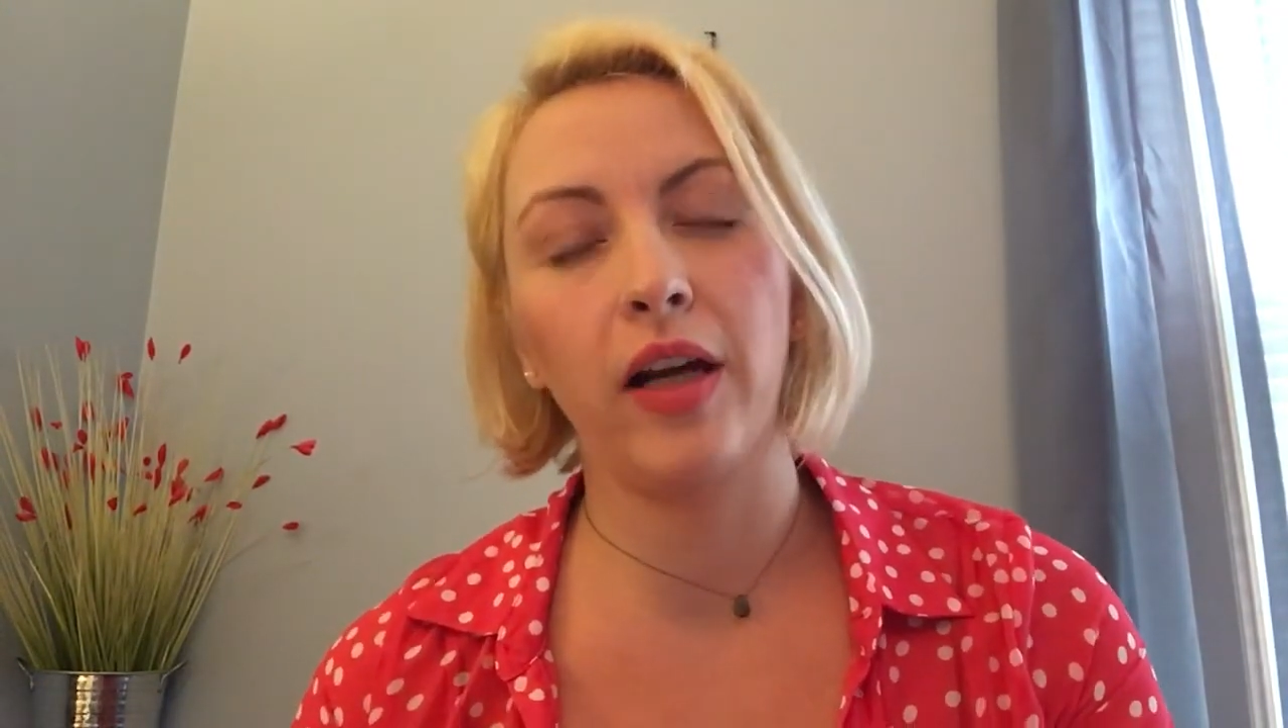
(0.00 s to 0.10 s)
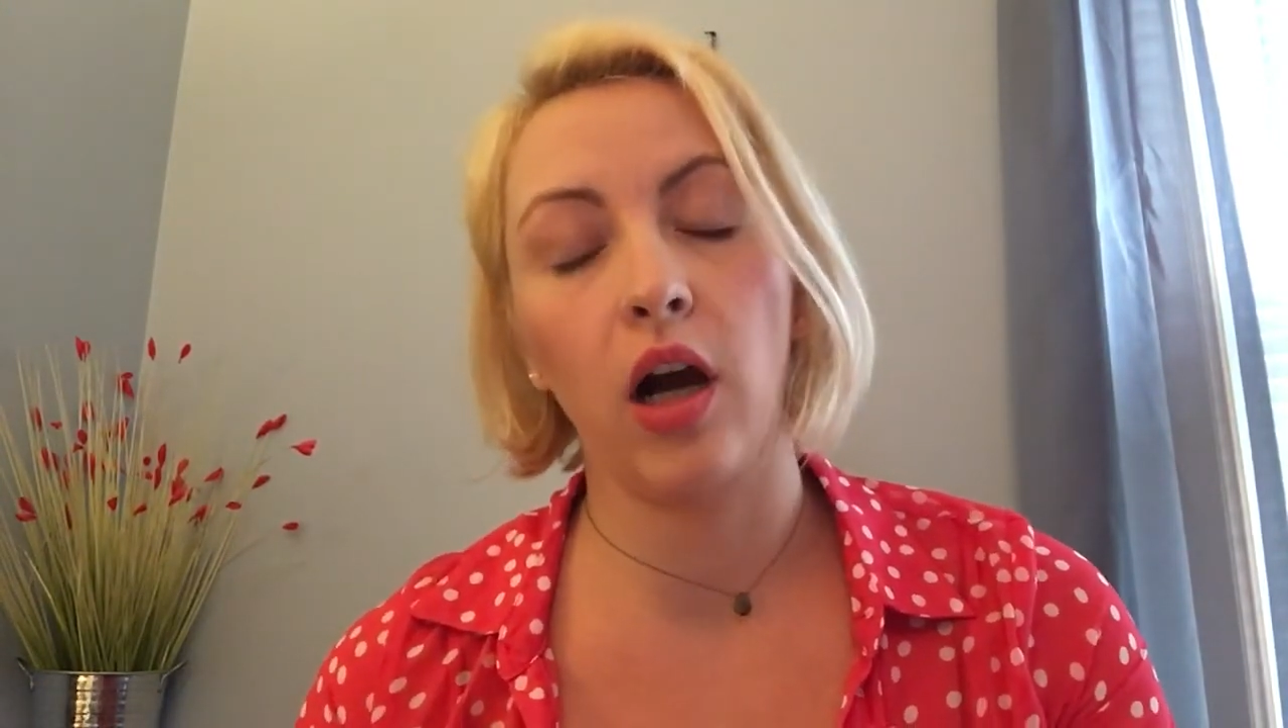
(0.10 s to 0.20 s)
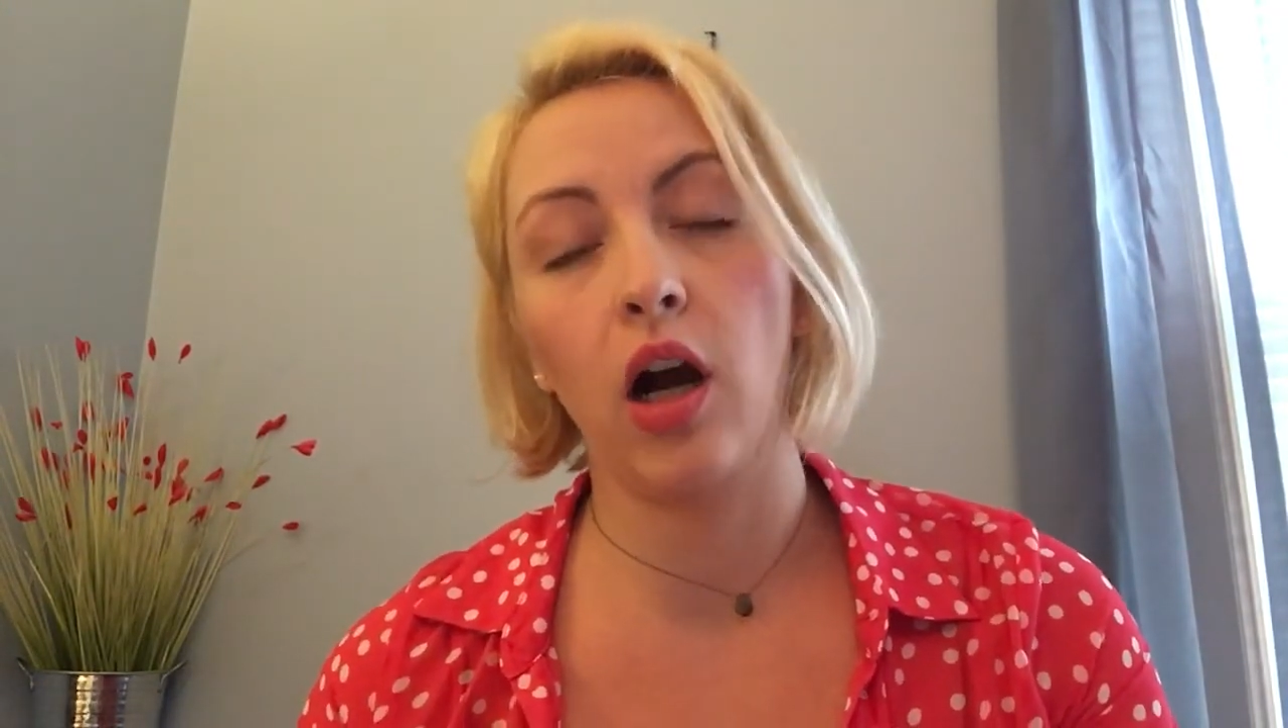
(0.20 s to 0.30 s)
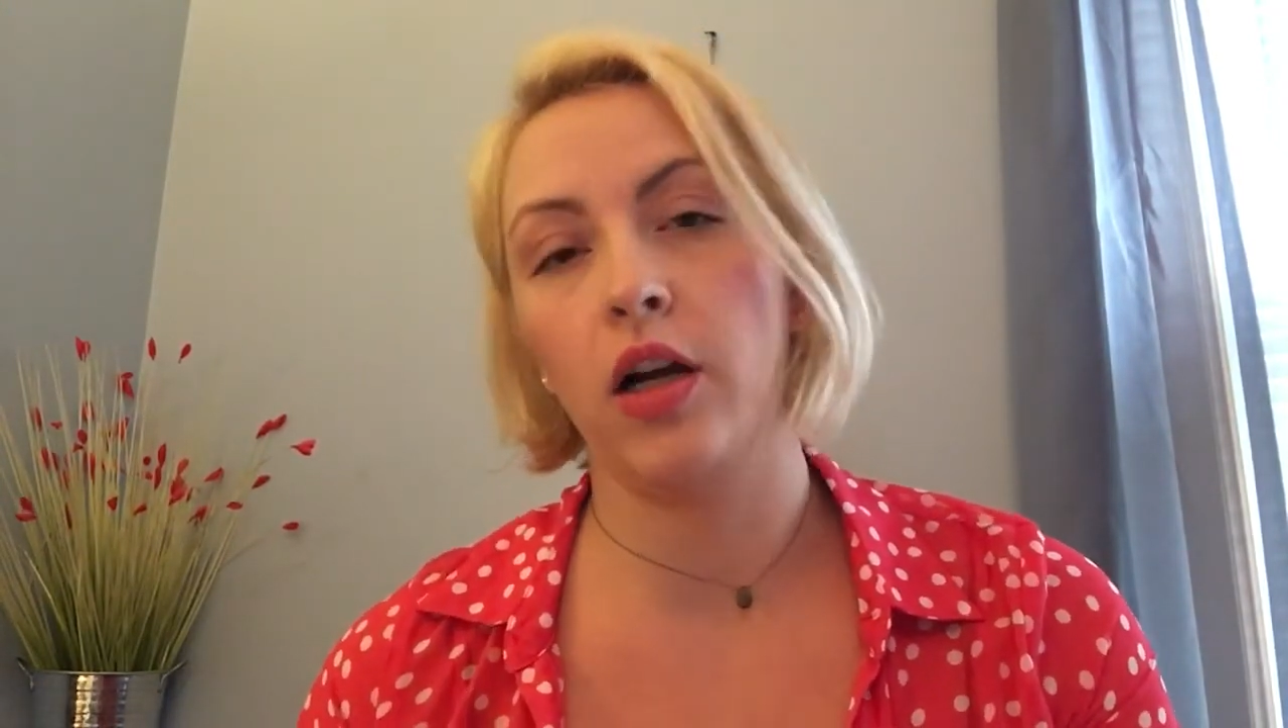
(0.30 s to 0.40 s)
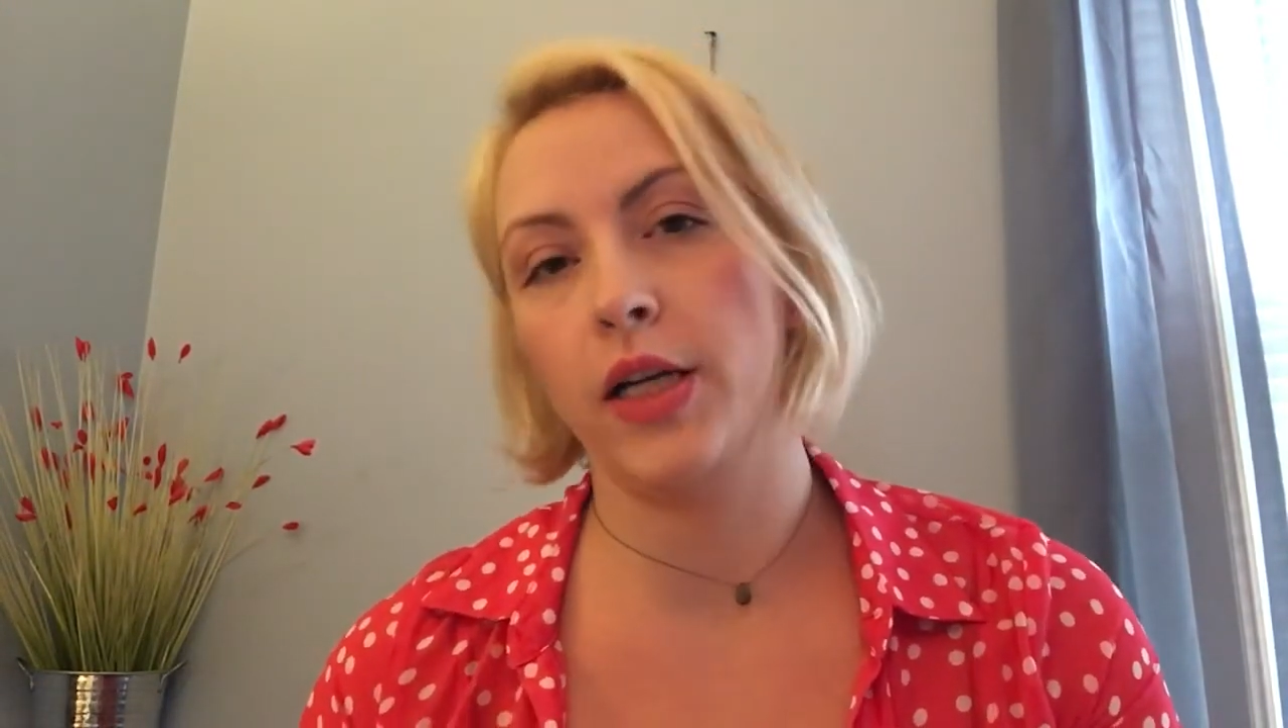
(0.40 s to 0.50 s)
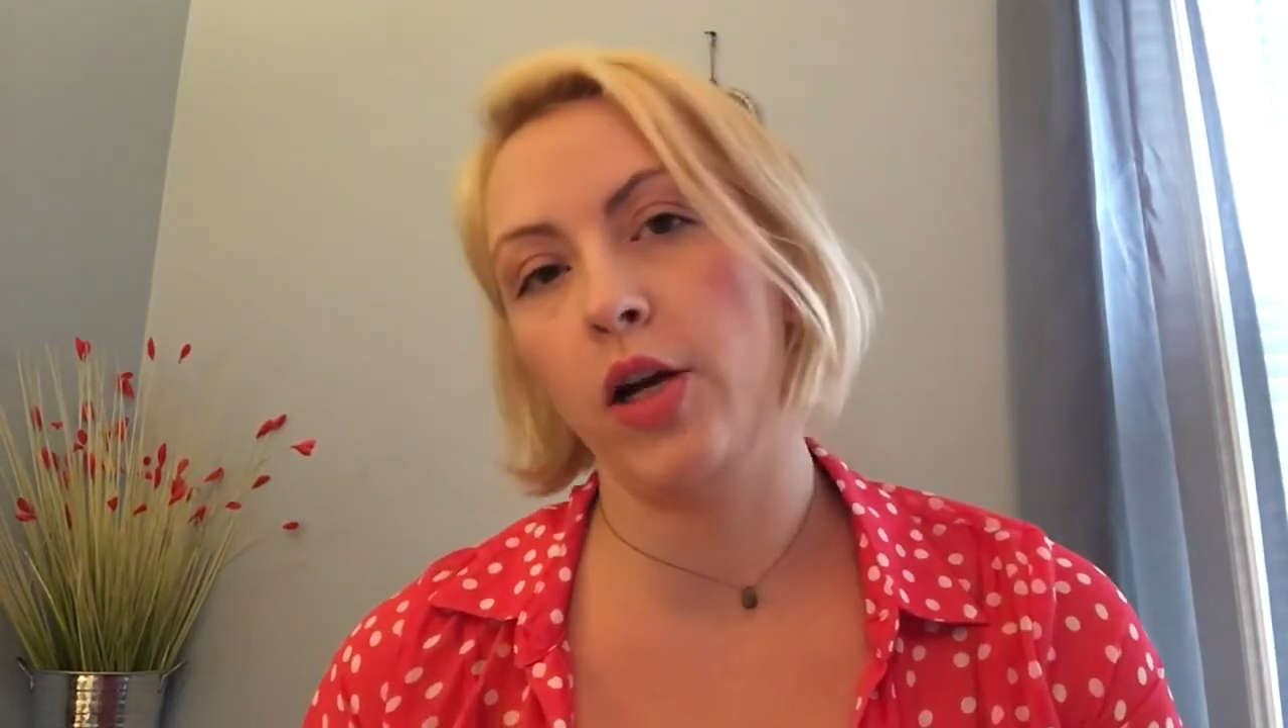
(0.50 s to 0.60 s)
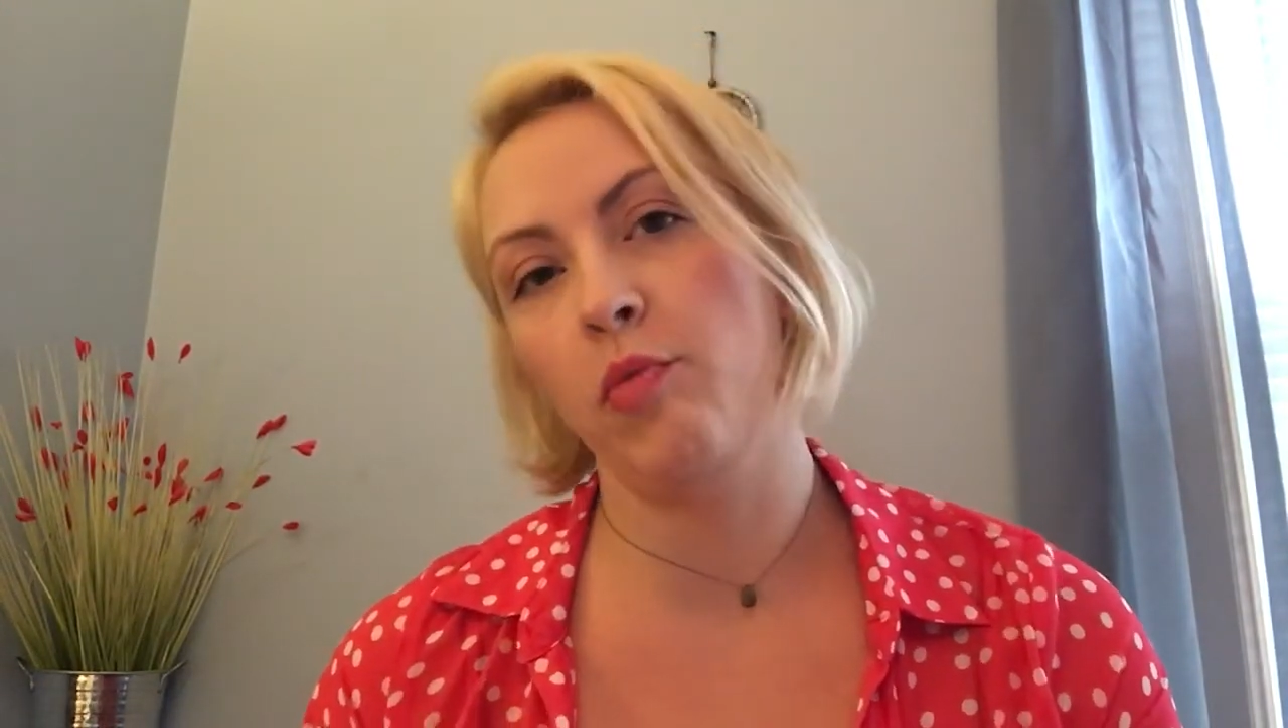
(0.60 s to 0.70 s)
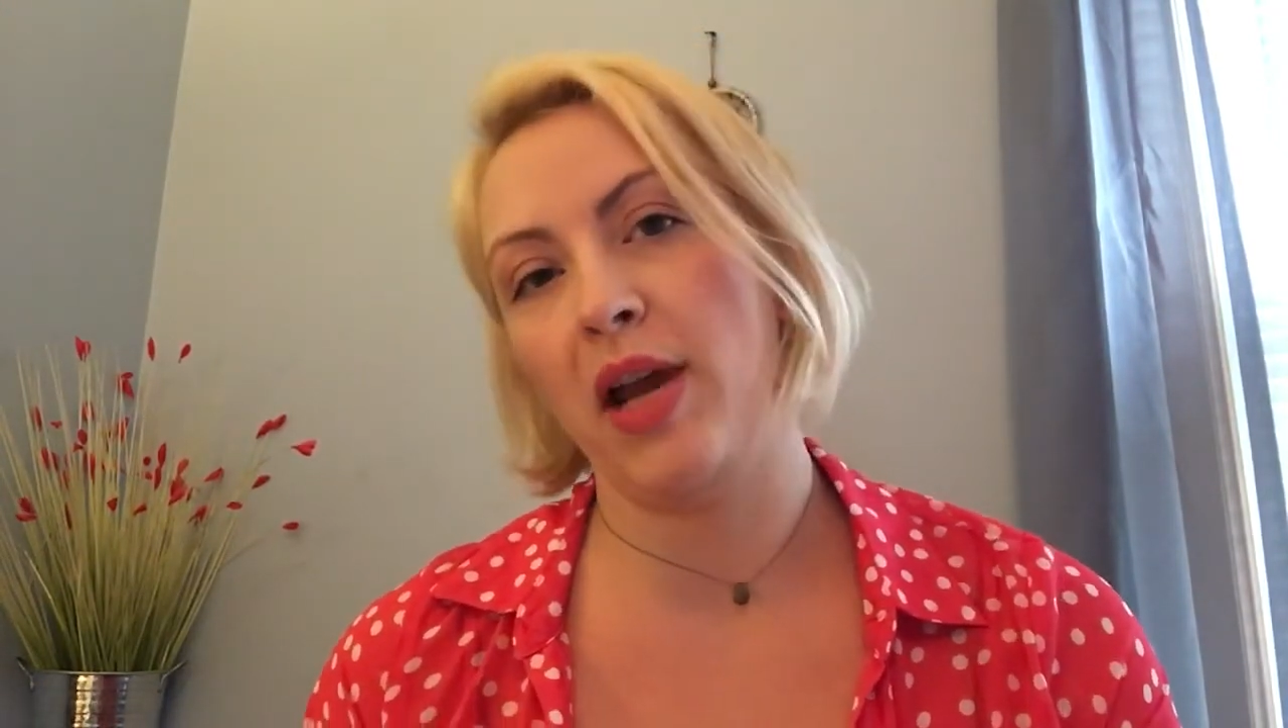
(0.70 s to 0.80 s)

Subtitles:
cardio